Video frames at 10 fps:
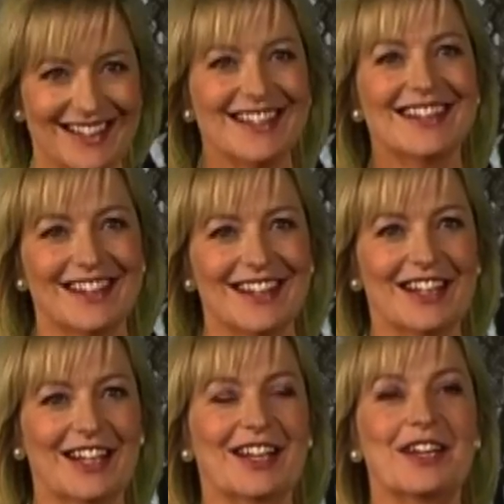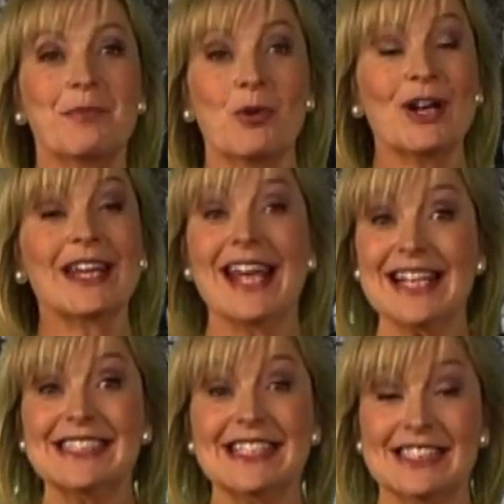morning, Carol. Good morning.
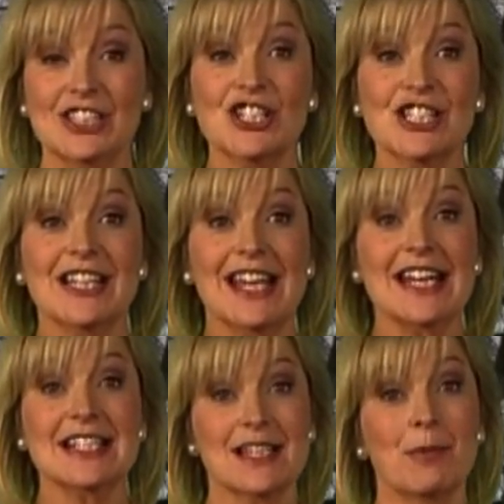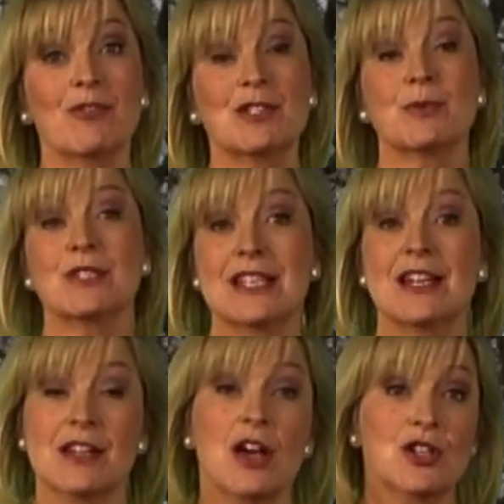Yes, it certainly is. Some of us will see
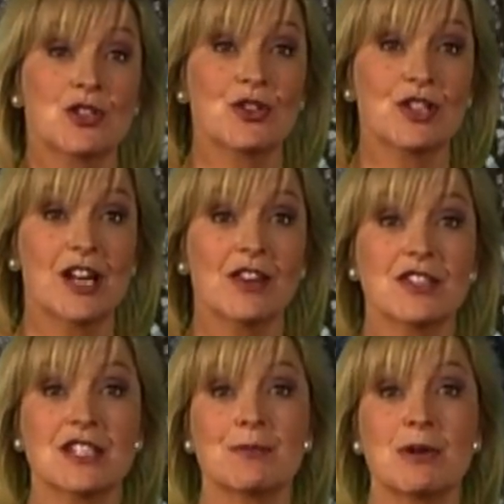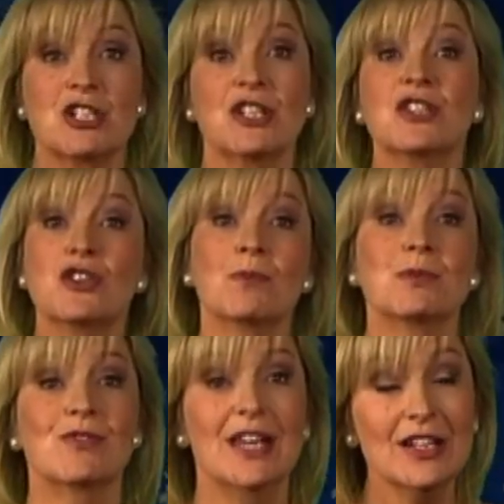it sooner than others, especially in the
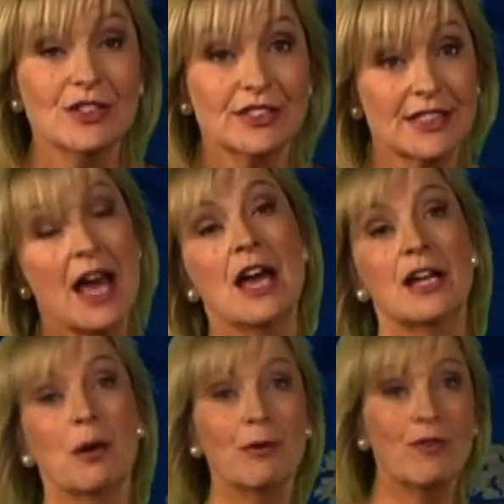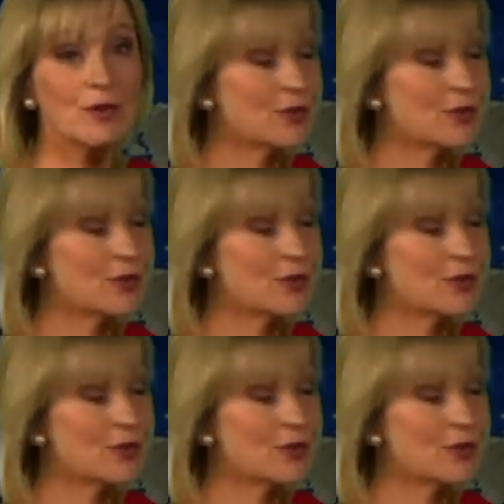tops of the hills. Now, we've